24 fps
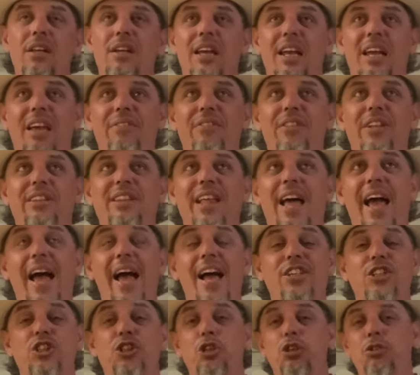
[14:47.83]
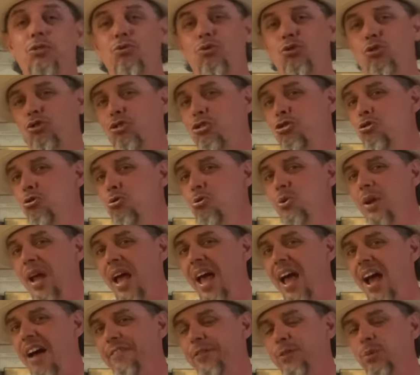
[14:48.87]
in the last
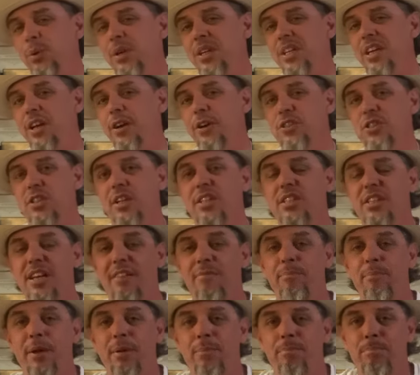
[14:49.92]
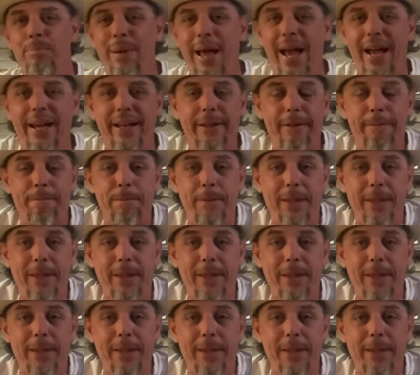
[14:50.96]
2.5-3 years since I've been back